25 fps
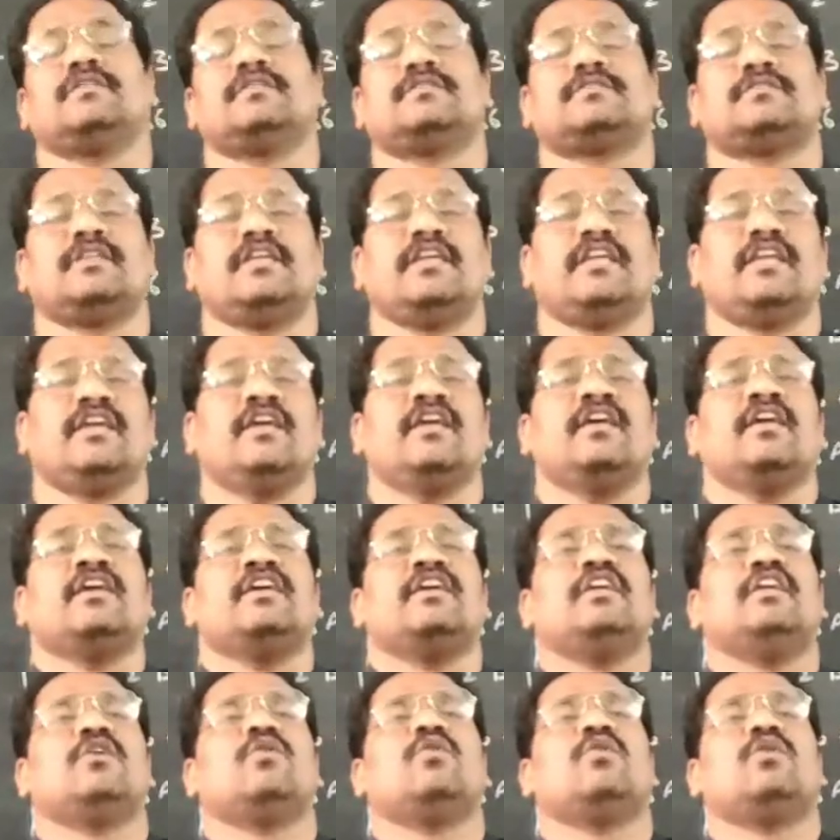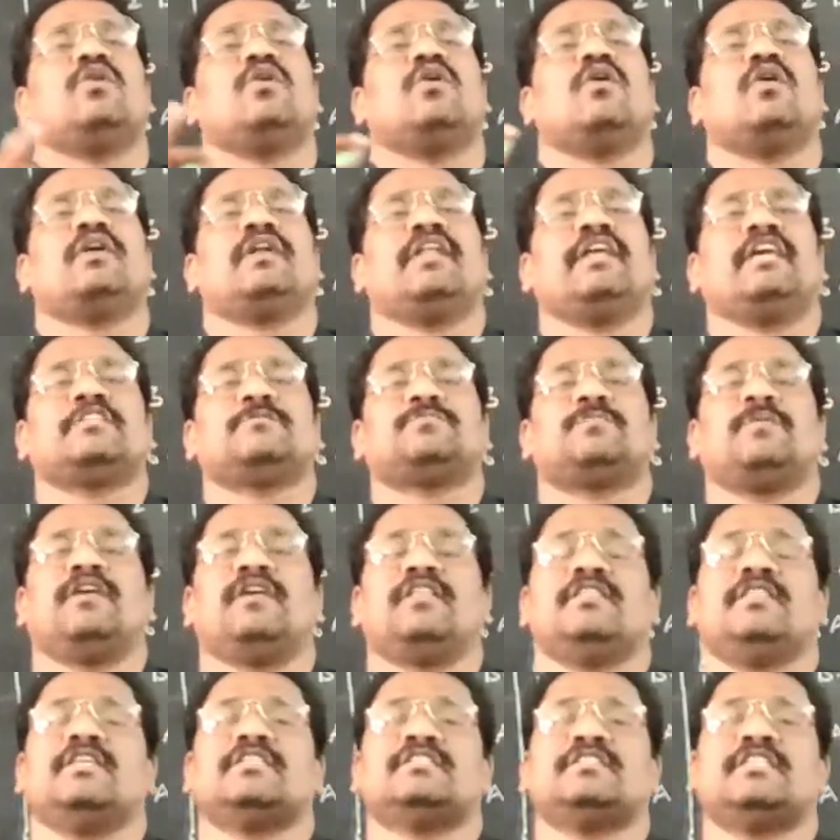existing, he could not
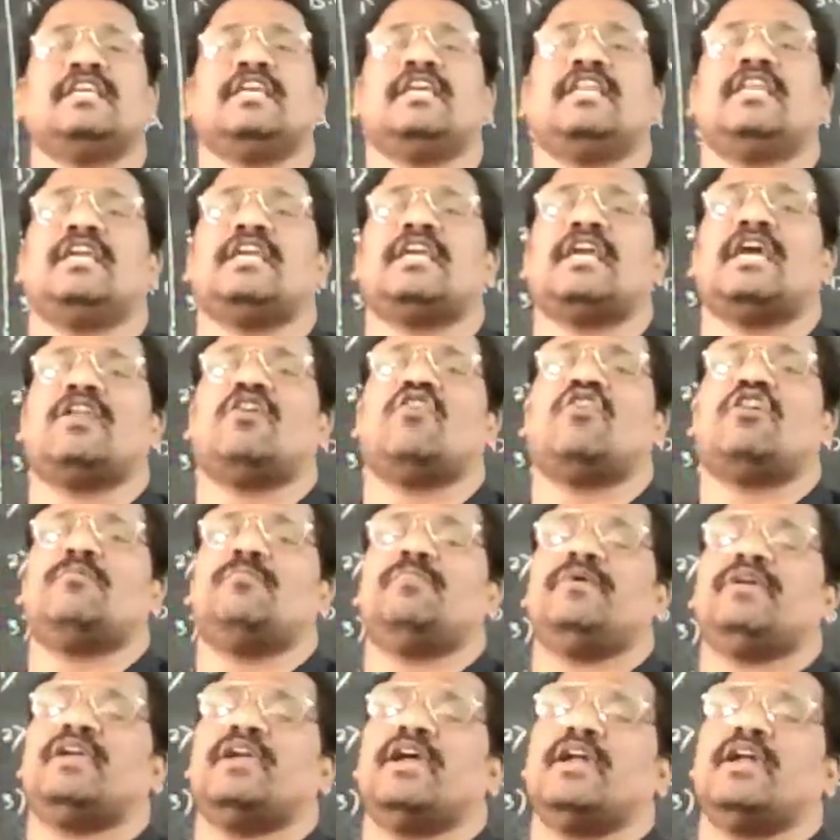explain. This theory cannot be